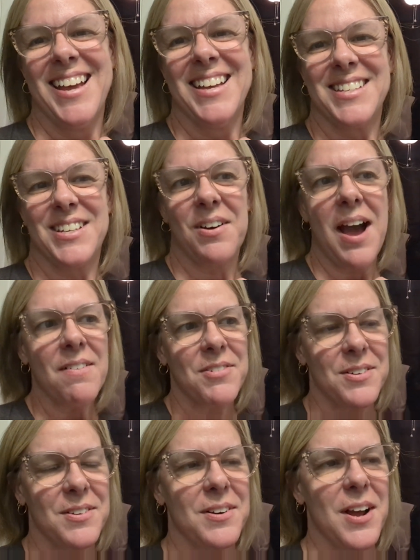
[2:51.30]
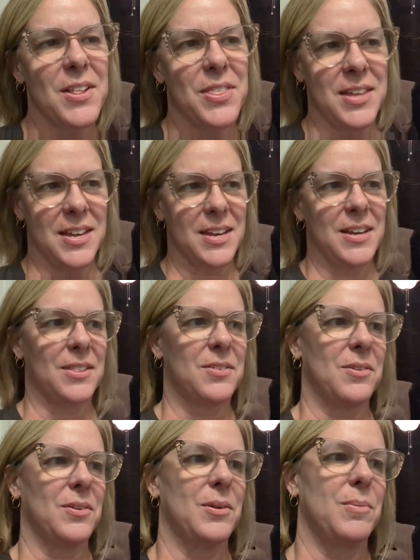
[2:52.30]
So after thinking it
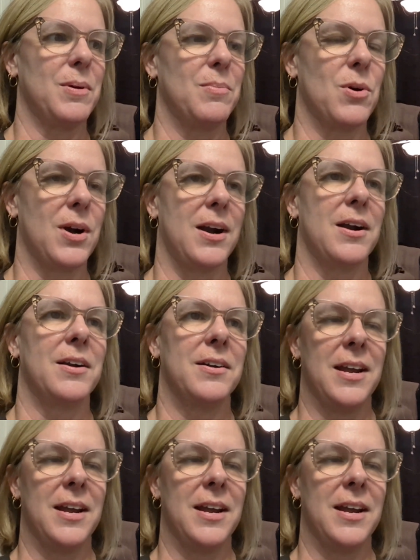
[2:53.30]
through a little bit more